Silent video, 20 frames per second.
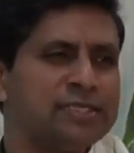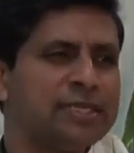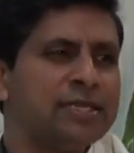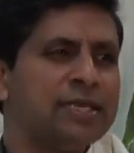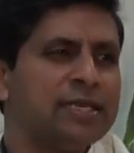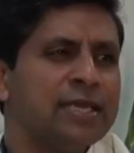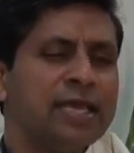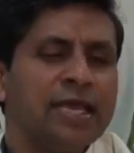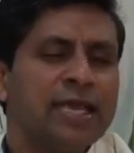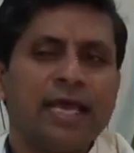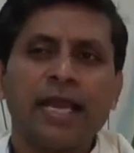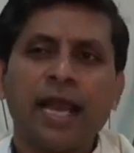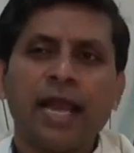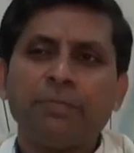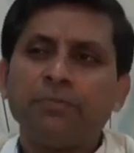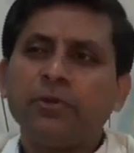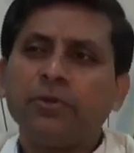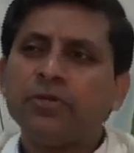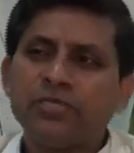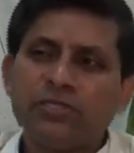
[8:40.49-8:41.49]
And, and I
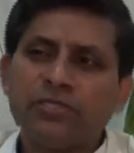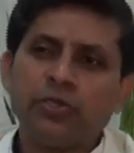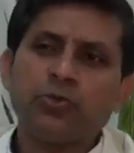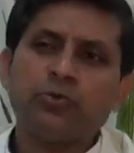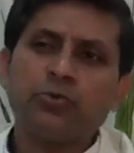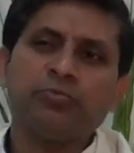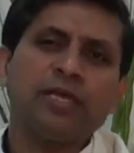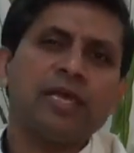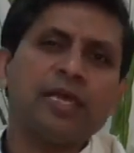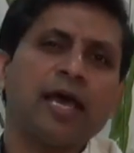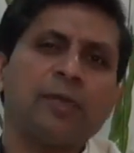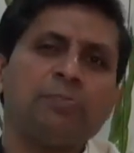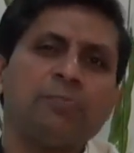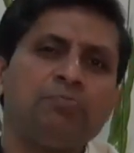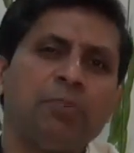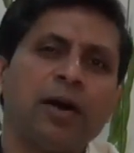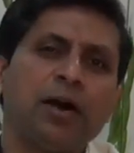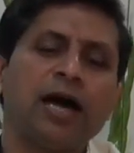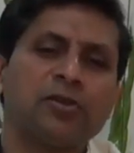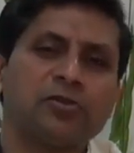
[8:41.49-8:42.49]
presume that I'm
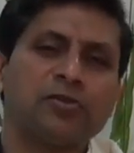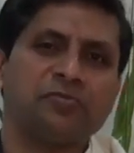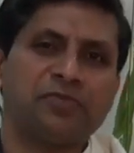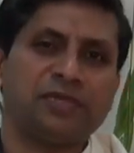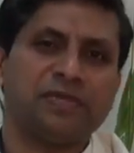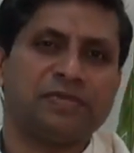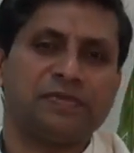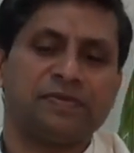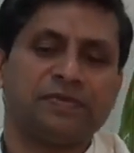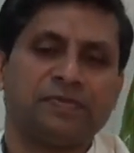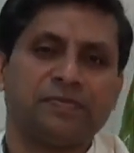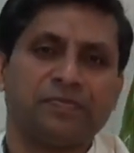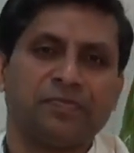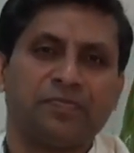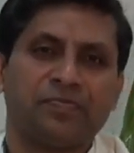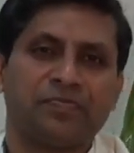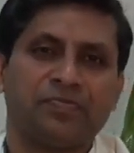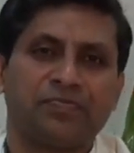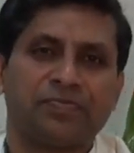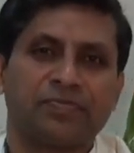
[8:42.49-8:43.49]
part of it.
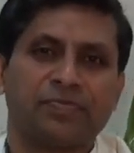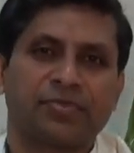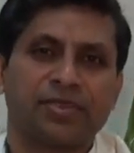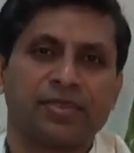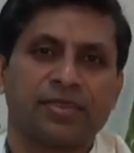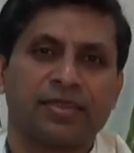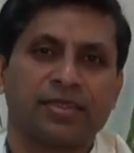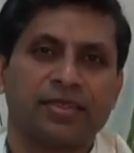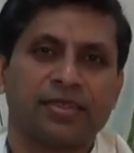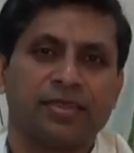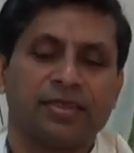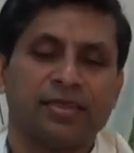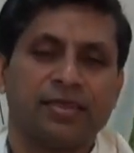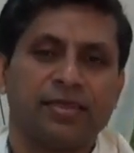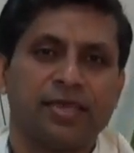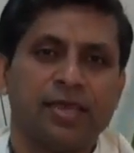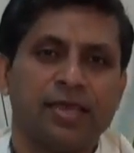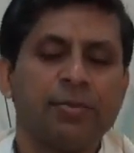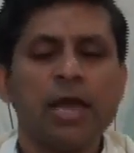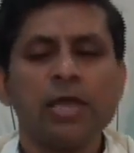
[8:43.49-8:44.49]

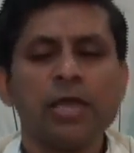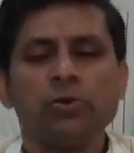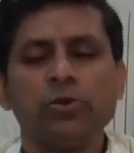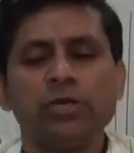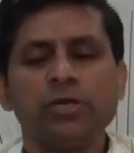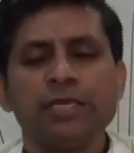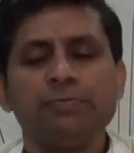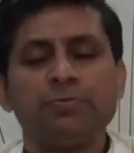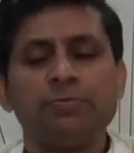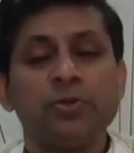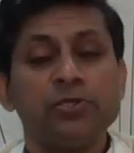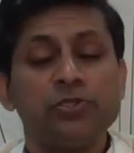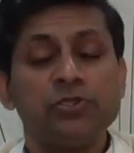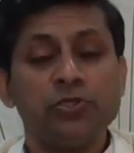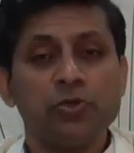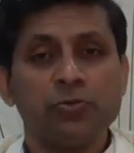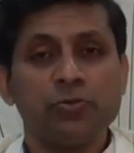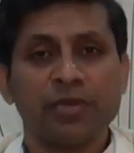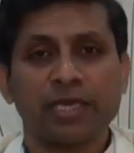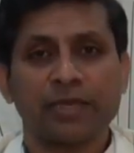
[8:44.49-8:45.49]
Am I only
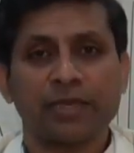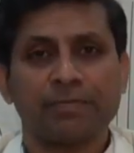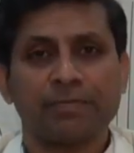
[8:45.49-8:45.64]
presuming?